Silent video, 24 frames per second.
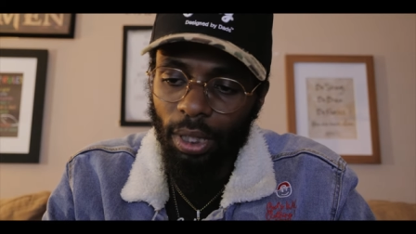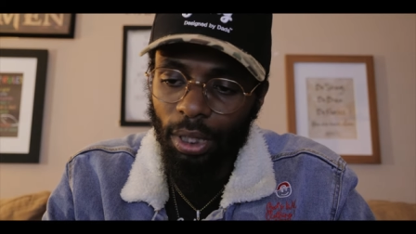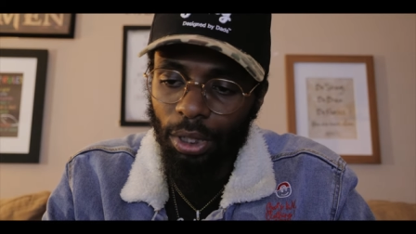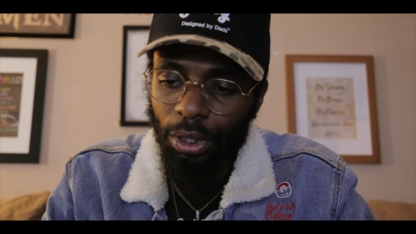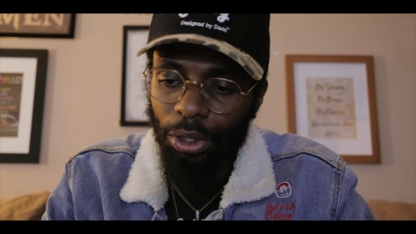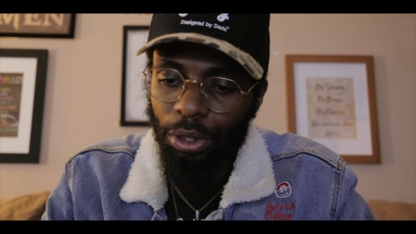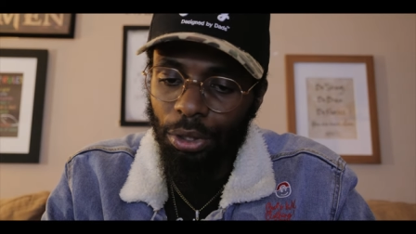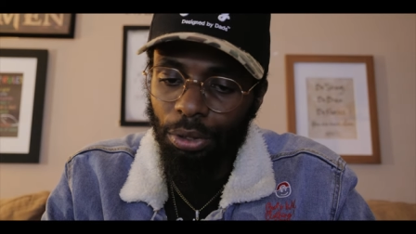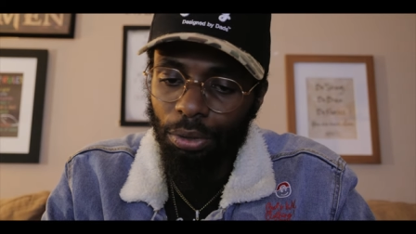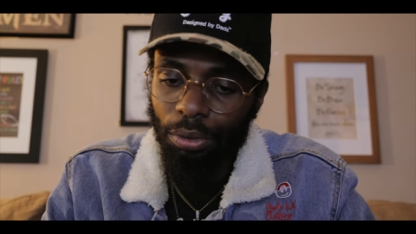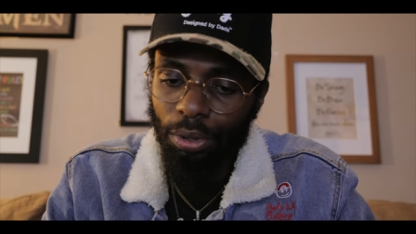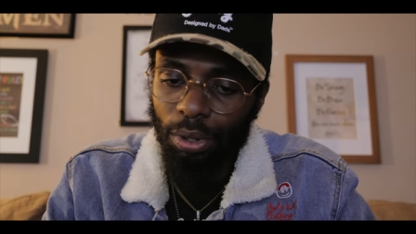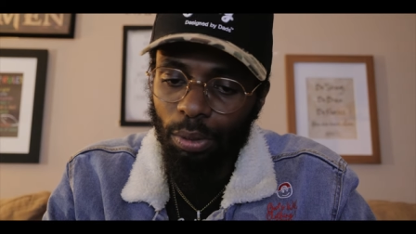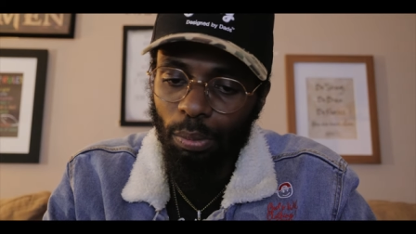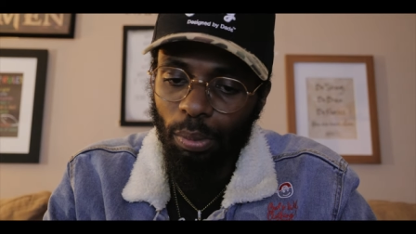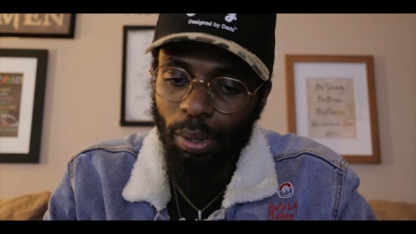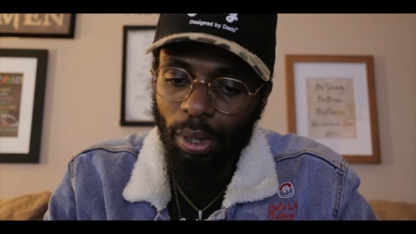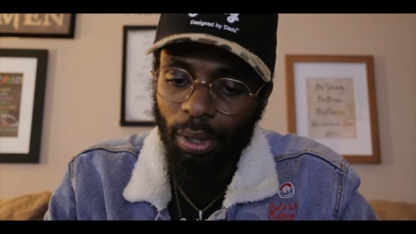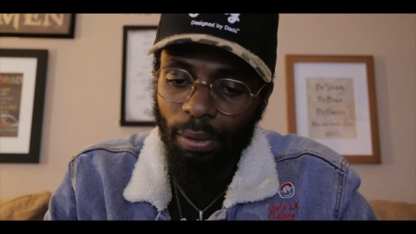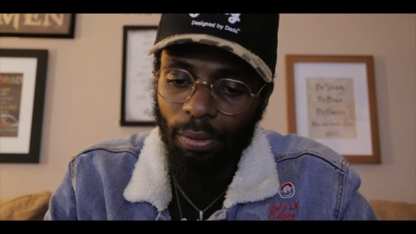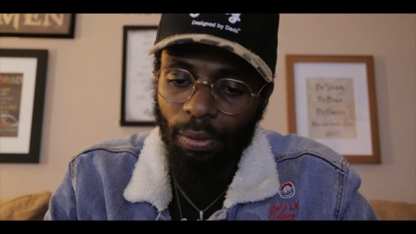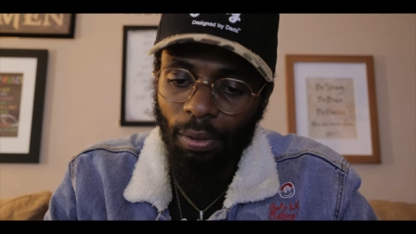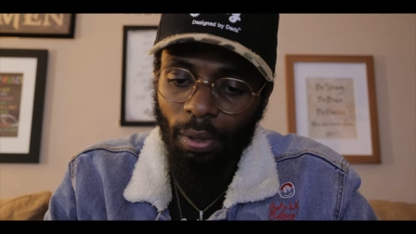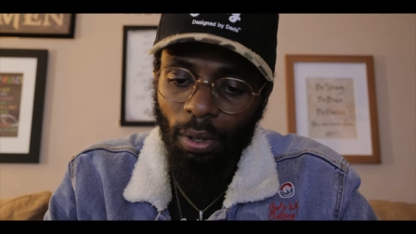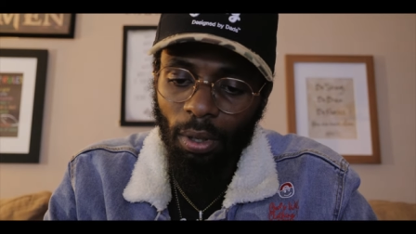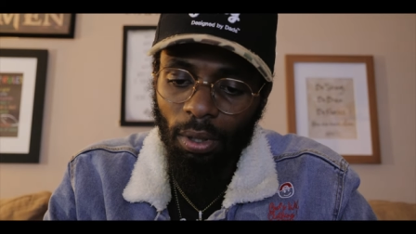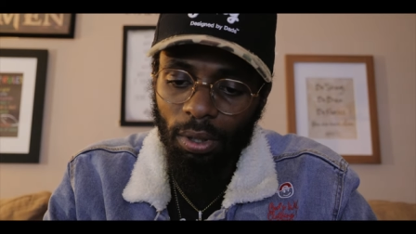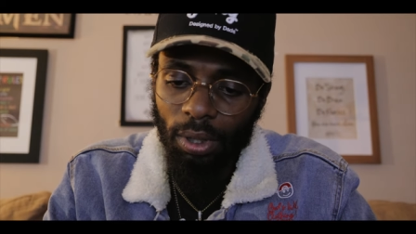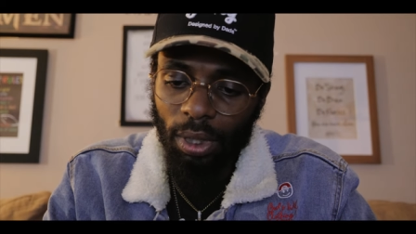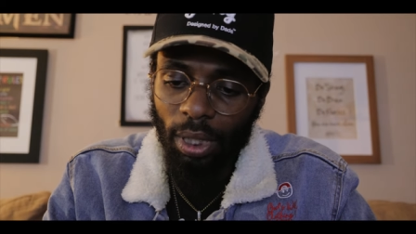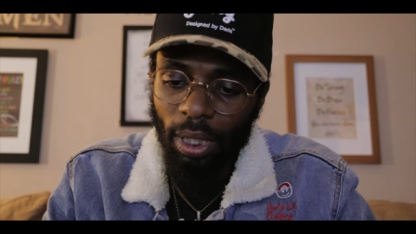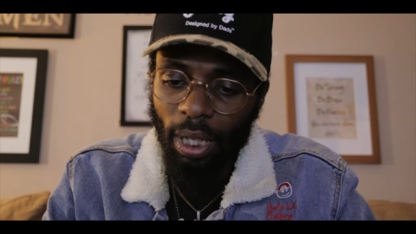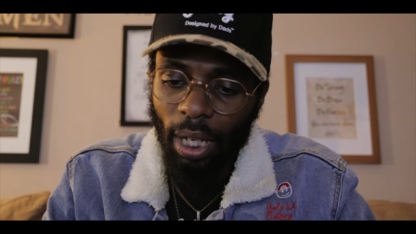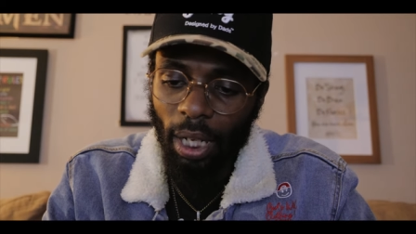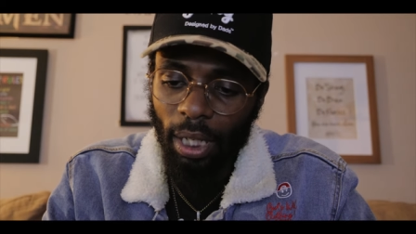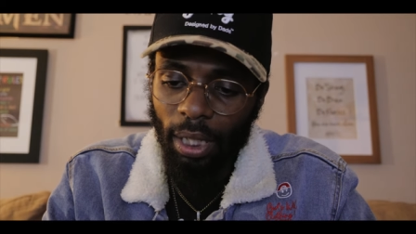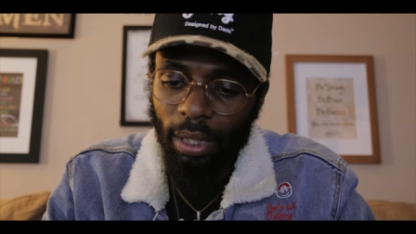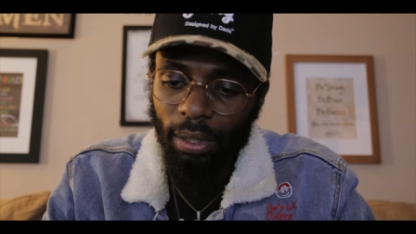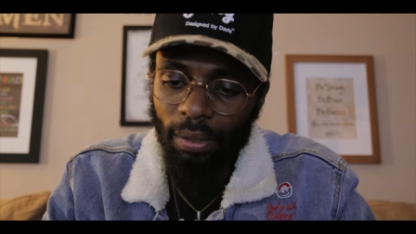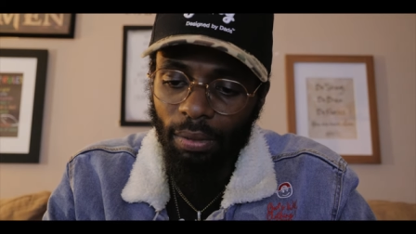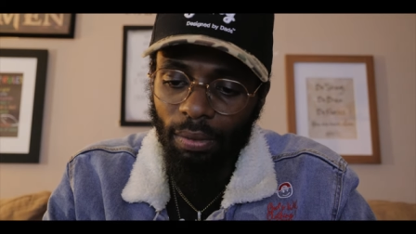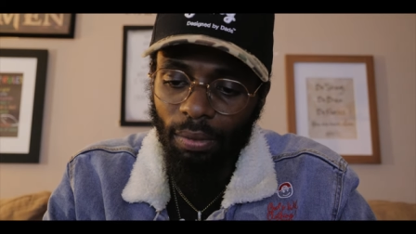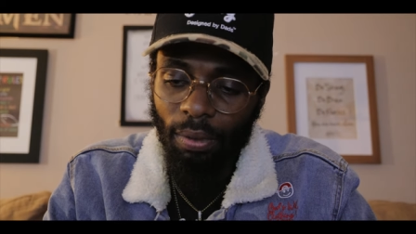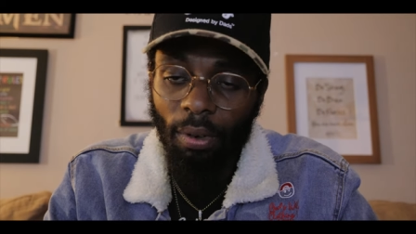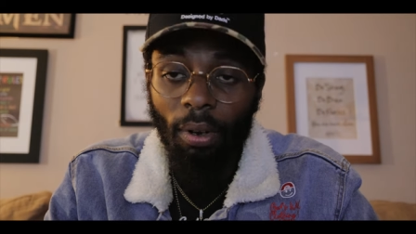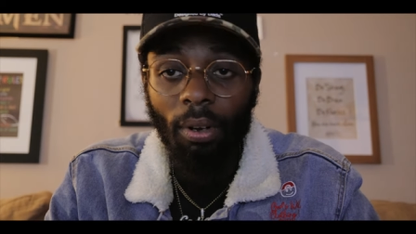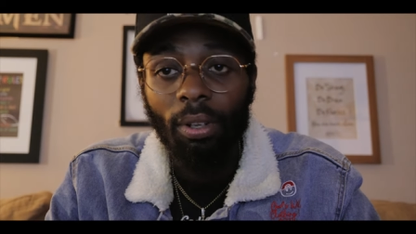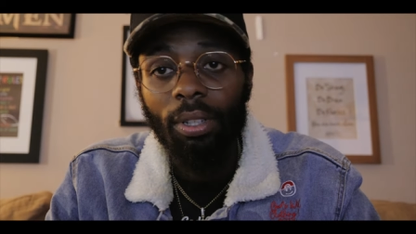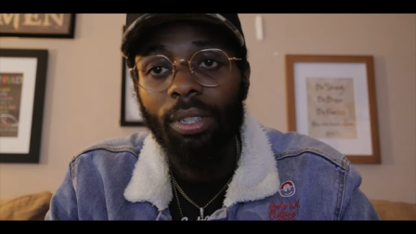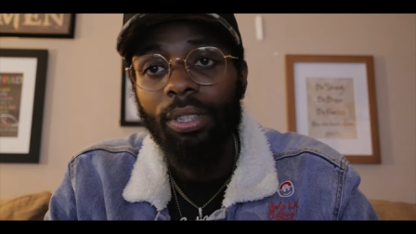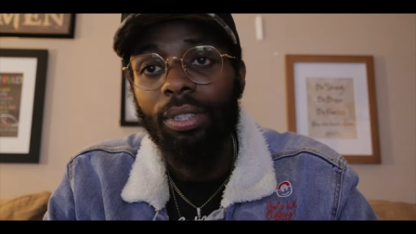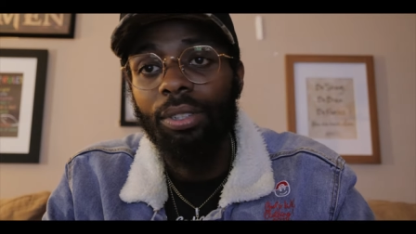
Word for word: issues and pitfalls that I didn't fall